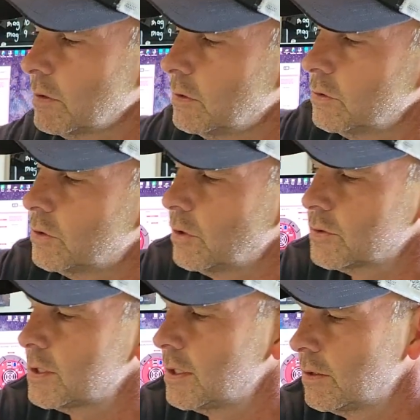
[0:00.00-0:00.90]
glue
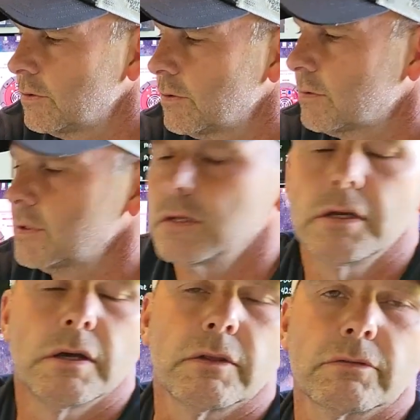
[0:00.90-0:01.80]
those in or
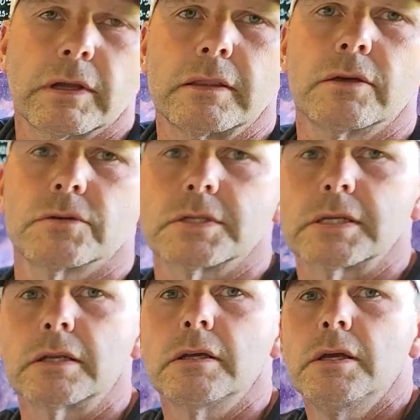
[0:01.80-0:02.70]
thread those
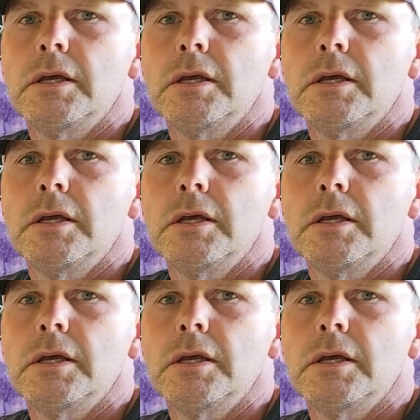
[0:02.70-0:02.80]
in.